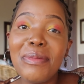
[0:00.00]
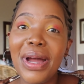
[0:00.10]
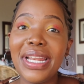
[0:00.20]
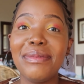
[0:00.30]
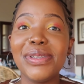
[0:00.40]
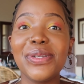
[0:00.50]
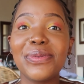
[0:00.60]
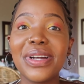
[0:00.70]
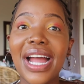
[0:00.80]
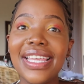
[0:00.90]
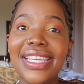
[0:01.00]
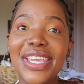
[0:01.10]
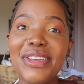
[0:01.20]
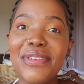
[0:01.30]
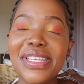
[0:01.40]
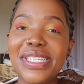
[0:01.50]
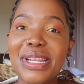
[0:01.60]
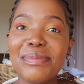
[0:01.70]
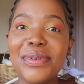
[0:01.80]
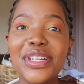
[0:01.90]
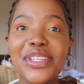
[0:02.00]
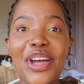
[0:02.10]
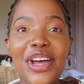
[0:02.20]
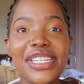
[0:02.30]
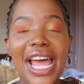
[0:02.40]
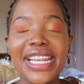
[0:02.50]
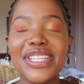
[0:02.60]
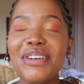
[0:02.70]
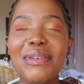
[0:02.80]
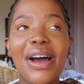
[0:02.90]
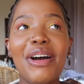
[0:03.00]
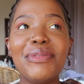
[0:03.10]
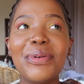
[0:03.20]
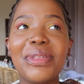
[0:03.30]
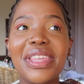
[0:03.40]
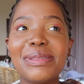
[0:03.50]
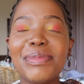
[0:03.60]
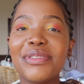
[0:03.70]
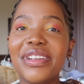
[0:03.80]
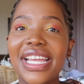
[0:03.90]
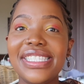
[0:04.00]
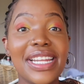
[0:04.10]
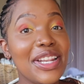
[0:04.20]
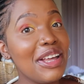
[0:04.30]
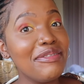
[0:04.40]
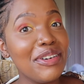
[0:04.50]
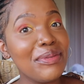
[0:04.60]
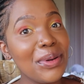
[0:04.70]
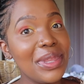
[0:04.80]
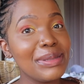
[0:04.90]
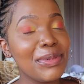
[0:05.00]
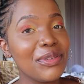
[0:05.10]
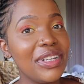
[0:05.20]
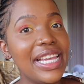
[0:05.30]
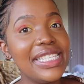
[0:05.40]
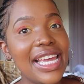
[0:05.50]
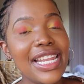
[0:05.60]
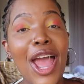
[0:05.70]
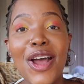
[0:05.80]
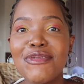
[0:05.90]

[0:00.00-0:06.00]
My name is Kanya, your resident book nerd and knower of all things book related and lover of all things book related.